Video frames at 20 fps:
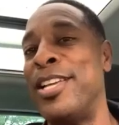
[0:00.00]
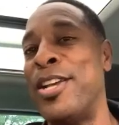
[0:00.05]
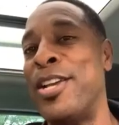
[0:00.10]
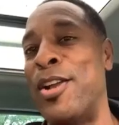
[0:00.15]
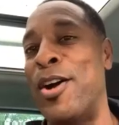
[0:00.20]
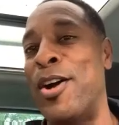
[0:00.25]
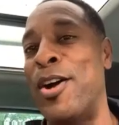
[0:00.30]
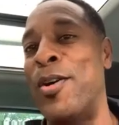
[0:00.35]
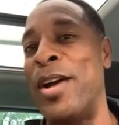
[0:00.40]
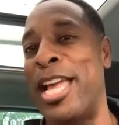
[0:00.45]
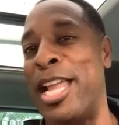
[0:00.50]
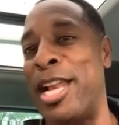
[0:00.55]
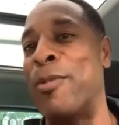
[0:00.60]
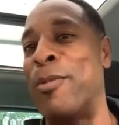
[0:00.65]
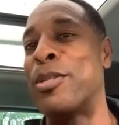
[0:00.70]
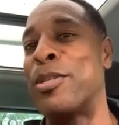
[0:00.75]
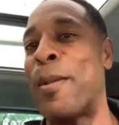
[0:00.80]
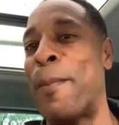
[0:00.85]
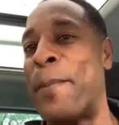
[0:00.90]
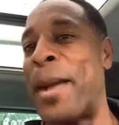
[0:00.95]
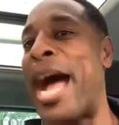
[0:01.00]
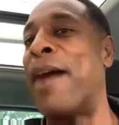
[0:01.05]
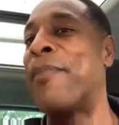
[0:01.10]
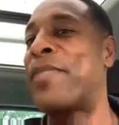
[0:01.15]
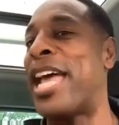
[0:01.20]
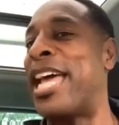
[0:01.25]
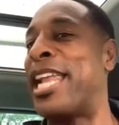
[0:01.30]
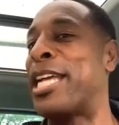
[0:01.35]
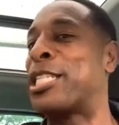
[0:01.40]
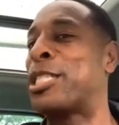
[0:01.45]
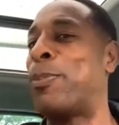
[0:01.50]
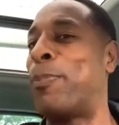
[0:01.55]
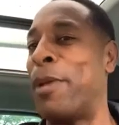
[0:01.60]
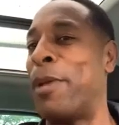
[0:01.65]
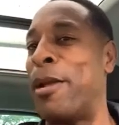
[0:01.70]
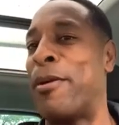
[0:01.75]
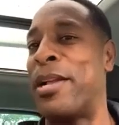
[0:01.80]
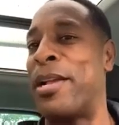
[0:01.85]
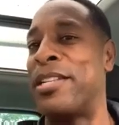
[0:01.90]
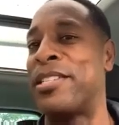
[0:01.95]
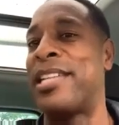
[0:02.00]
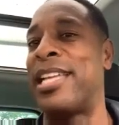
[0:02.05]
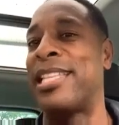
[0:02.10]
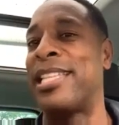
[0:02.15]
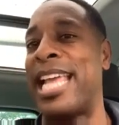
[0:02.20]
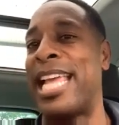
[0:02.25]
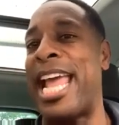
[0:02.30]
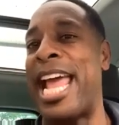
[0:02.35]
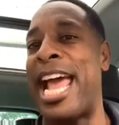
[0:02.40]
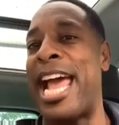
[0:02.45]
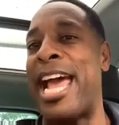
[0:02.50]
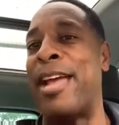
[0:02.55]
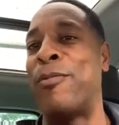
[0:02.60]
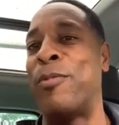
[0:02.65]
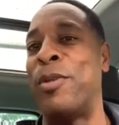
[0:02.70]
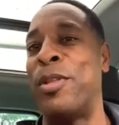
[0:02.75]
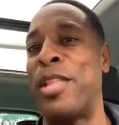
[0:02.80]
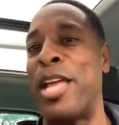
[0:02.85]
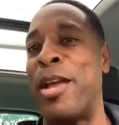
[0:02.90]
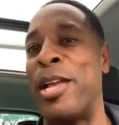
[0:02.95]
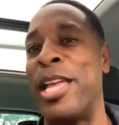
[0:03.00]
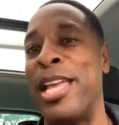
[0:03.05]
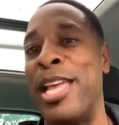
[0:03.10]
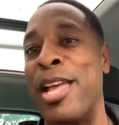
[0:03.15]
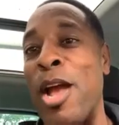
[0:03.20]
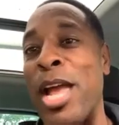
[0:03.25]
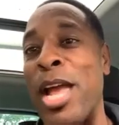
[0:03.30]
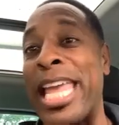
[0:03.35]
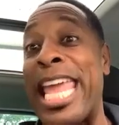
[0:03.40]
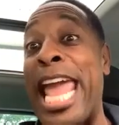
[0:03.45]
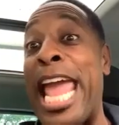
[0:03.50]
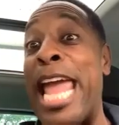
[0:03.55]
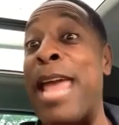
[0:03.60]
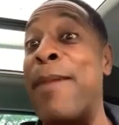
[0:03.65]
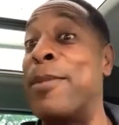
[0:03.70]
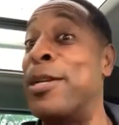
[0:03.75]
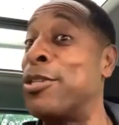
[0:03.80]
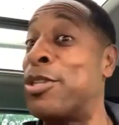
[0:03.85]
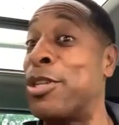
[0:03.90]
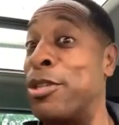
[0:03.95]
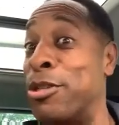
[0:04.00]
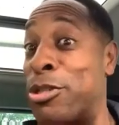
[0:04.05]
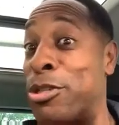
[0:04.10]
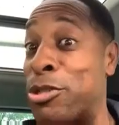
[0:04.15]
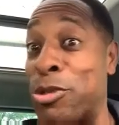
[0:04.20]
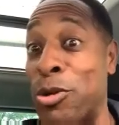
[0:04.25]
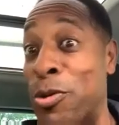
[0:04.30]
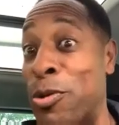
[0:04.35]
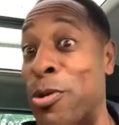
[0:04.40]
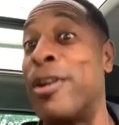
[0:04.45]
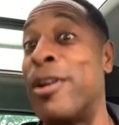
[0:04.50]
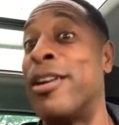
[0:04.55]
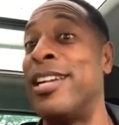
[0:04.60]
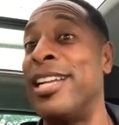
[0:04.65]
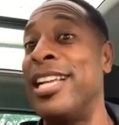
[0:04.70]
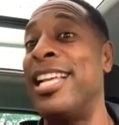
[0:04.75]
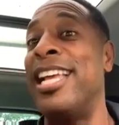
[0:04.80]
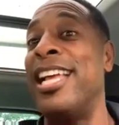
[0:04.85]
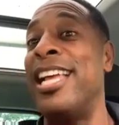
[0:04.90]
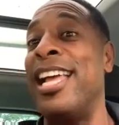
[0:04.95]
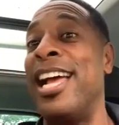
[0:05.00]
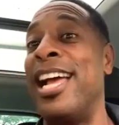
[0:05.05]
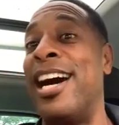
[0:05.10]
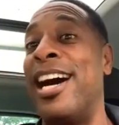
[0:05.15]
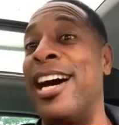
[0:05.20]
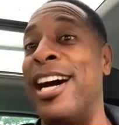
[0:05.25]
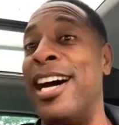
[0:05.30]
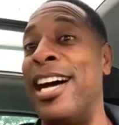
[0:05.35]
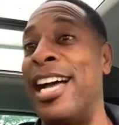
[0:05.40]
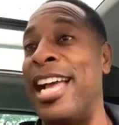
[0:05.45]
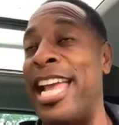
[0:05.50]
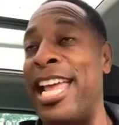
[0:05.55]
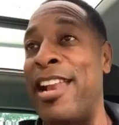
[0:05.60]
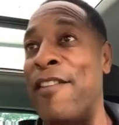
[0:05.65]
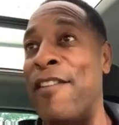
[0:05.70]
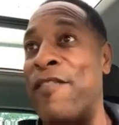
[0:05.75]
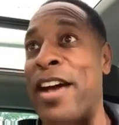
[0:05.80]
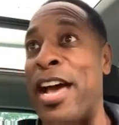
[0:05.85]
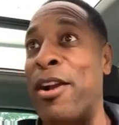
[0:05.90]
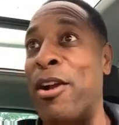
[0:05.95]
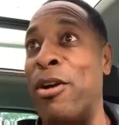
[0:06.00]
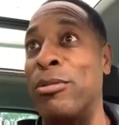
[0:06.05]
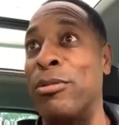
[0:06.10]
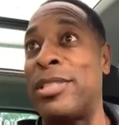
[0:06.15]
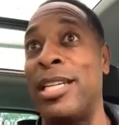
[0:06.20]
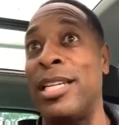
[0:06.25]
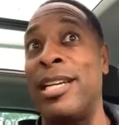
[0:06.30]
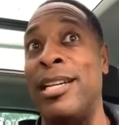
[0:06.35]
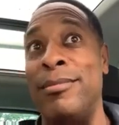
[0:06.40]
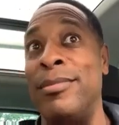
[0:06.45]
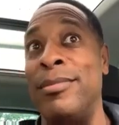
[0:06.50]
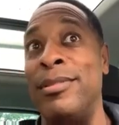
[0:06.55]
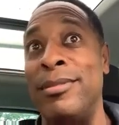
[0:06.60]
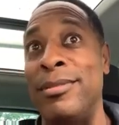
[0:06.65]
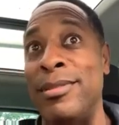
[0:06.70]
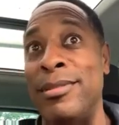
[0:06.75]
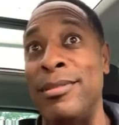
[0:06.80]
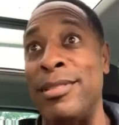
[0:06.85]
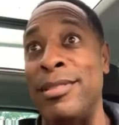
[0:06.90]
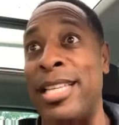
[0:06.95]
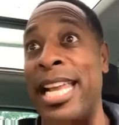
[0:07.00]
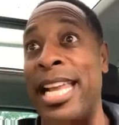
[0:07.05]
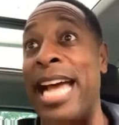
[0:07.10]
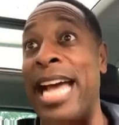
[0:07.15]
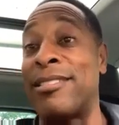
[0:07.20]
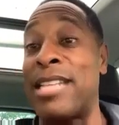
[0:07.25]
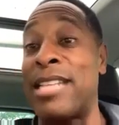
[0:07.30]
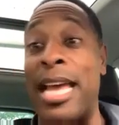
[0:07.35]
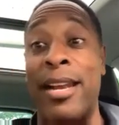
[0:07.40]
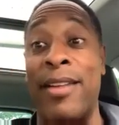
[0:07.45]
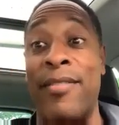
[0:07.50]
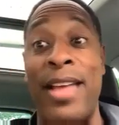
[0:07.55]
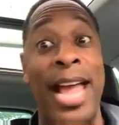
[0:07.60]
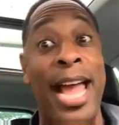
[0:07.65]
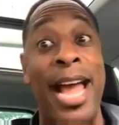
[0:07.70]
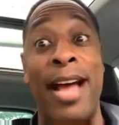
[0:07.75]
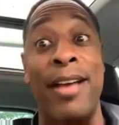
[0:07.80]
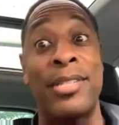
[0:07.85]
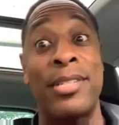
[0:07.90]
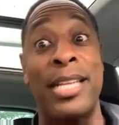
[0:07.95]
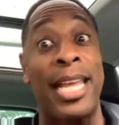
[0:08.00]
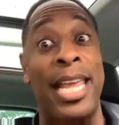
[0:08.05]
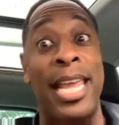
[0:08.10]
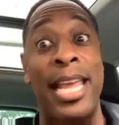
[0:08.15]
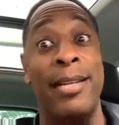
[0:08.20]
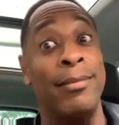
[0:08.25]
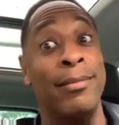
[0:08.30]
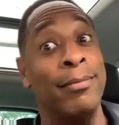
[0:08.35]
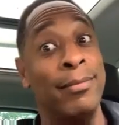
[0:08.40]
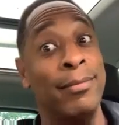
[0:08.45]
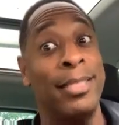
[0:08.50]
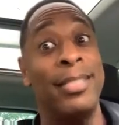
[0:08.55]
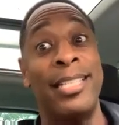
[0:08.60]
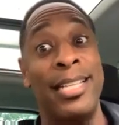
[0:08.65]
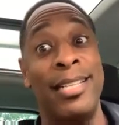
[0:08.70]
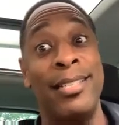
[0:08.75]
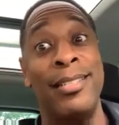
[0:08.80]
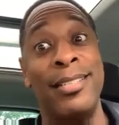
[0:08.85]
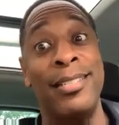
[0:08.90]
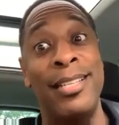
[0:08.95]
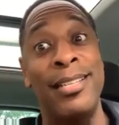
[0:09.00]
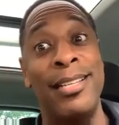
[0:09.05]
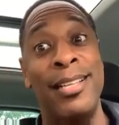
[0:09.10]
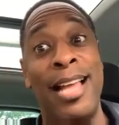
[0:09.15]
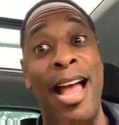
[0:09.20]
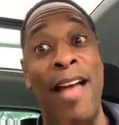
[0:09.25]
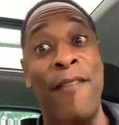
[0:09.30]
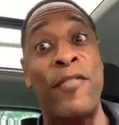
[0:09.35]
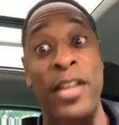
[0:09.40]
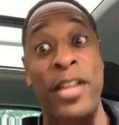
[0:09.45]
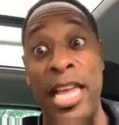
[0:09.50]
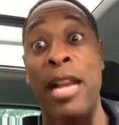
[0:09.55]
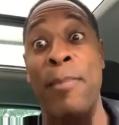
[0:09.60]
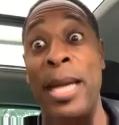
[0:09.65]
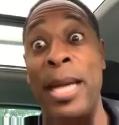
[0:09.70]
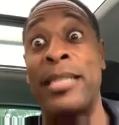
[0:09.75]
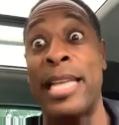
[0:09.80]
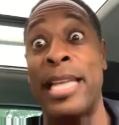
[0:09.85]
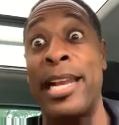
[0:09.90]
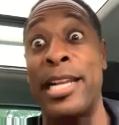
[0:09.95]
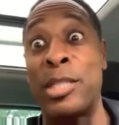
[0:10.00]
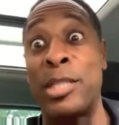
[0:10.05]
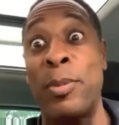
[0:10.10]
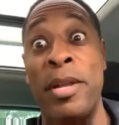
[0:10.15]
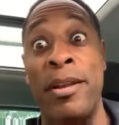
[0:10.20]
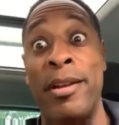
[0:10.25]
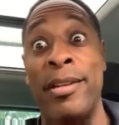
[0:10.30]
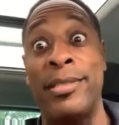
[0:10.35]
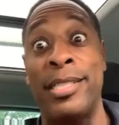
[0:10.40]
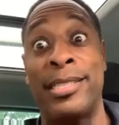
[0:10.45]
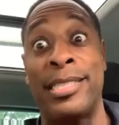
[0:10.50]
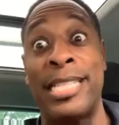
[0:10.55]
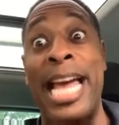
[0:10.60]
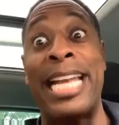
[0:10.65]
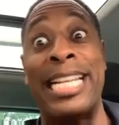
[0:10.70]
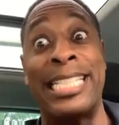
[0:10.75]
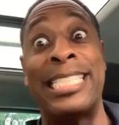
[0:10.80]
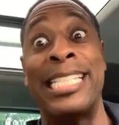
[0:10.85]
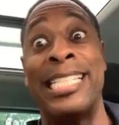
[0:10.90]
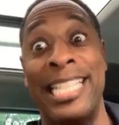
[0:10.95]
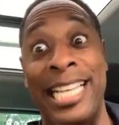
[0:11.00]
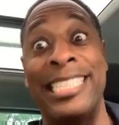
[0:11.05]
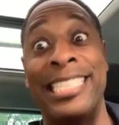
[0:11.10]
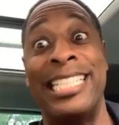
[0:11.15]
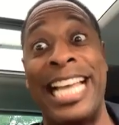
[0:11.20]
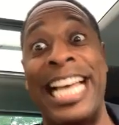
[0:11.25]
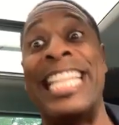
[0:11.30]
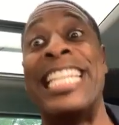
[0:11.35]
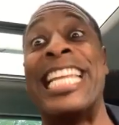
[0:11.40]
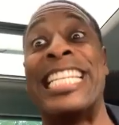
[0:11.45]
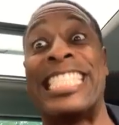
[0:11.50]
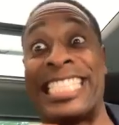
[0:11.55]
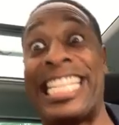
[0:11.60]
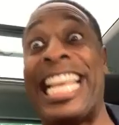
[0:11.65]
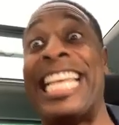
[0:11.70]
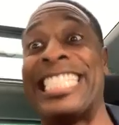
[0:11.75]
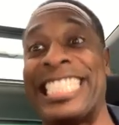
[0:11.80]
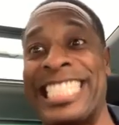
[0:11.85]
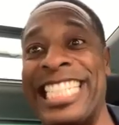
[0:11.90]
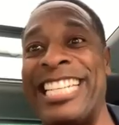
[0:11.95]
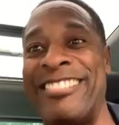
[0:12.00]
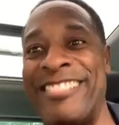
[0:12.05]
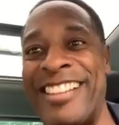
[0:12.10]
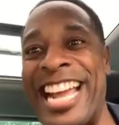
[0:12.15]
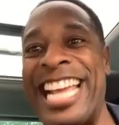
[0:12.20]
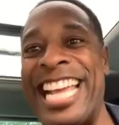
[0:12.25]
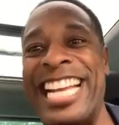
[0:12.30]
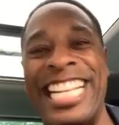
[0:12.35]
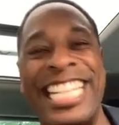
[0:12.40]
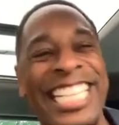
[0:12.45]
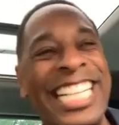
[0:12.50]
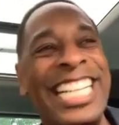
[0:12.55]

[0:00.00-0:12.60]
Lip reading: and it was about that experience that they had when they came into the store. And if I don't get outside of the house, I forget about that experience. It's not a necessity, right?